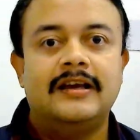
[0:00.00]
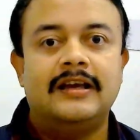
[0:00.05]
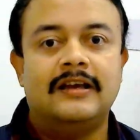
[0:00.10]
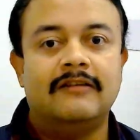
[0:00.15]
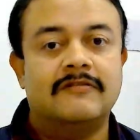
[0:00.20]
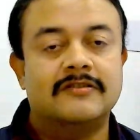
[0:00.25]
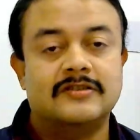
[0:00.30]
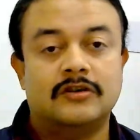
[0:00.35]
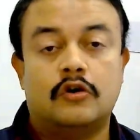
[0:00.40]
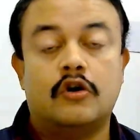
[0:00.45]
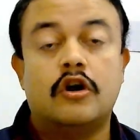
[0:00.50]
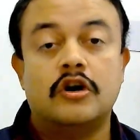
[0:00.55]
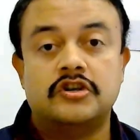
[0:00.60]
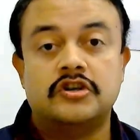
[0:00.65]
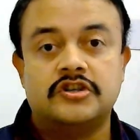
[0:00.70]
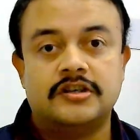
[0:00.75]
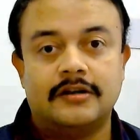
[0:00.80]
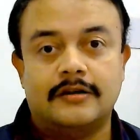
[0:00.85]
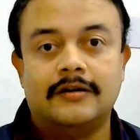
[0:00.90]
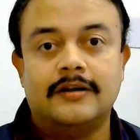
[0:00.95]
He was a
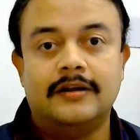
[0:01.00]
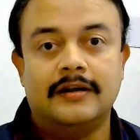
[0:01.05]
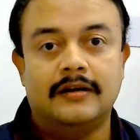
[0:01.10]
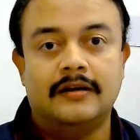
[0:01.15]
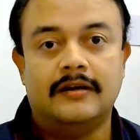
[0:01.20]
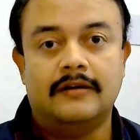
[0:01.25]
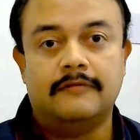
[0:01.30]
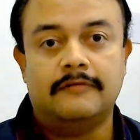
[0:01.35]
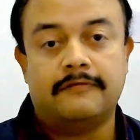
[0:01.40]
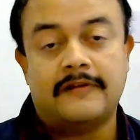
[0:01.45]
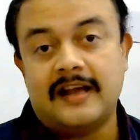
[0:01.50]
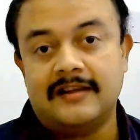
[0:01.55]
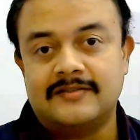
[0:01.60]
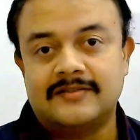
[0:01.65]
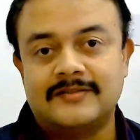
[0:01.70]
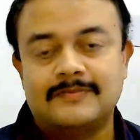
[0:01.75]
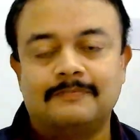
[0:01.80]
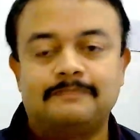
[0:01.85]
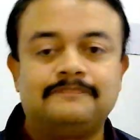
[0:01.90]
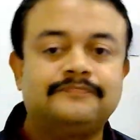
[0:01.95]
courtier in
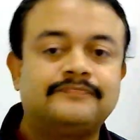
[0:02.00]
France.